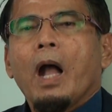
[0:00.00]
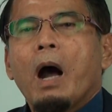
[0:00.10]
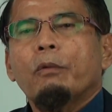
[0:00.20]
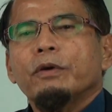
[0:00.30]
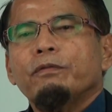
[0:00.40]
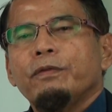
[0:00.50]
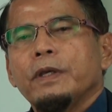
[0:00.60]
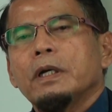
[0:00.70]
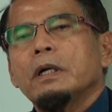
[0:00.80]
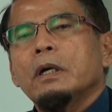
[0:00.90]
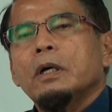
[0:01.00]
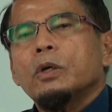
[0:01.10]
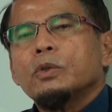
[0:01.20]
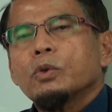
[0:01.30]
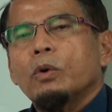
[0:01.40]
our fear
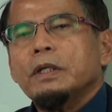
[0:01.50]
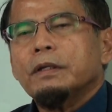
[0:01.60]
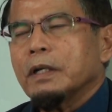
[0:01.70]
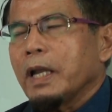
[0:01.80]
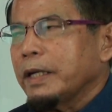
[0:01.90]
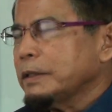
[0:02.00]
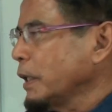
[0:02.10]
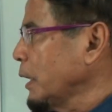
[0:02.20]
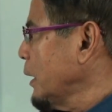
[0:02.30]
solely relies